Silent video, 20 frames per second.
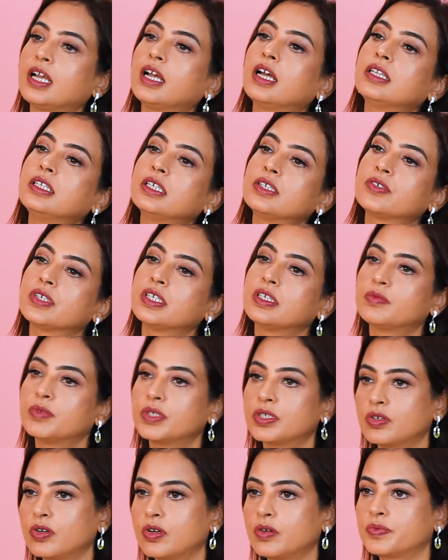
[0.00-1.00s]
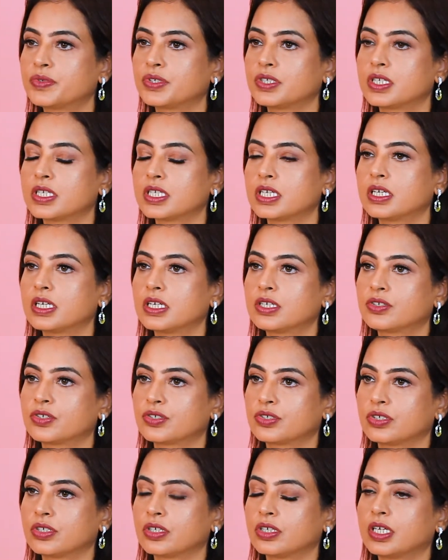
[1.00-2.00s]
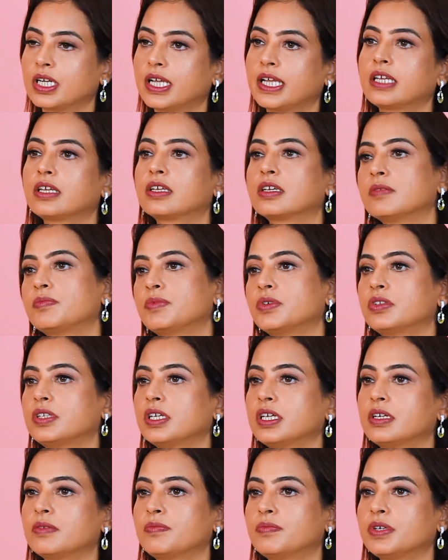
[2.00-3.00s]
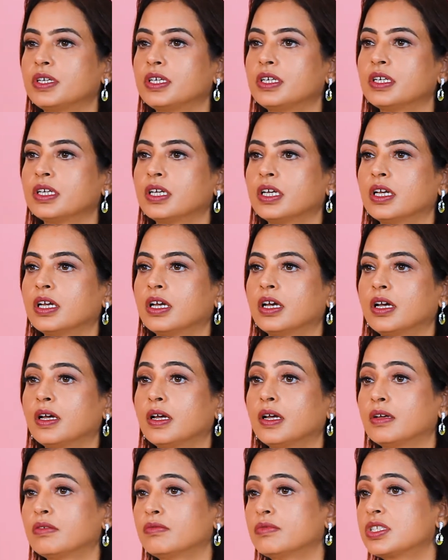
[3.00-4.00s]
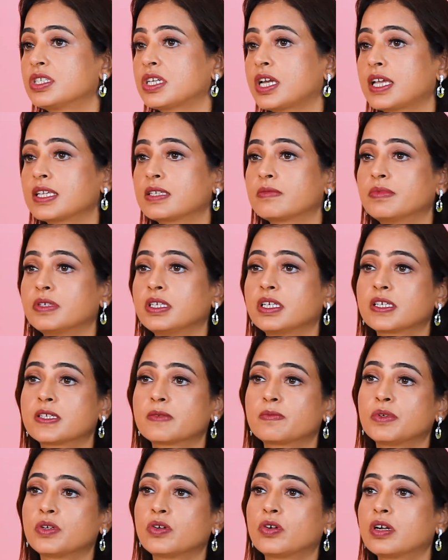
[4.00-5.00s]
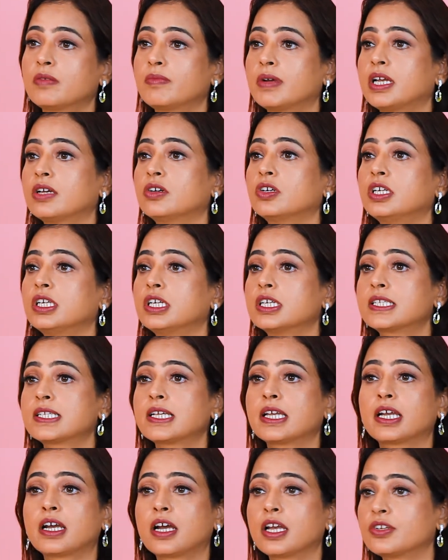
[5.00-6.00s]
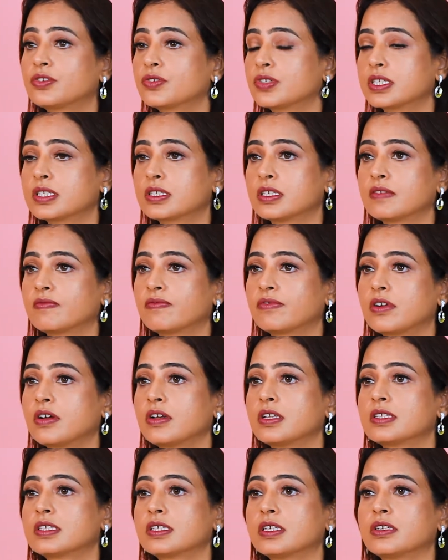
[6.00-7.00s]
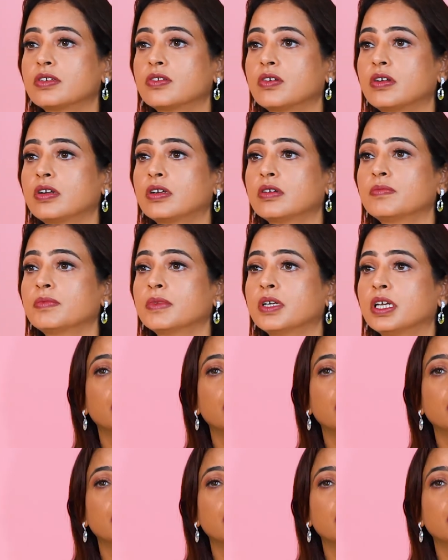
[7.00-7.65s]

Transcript: are other treatment options in literature like hypnotherapy, which has been explored by earlier psychiatrists in France and Europe,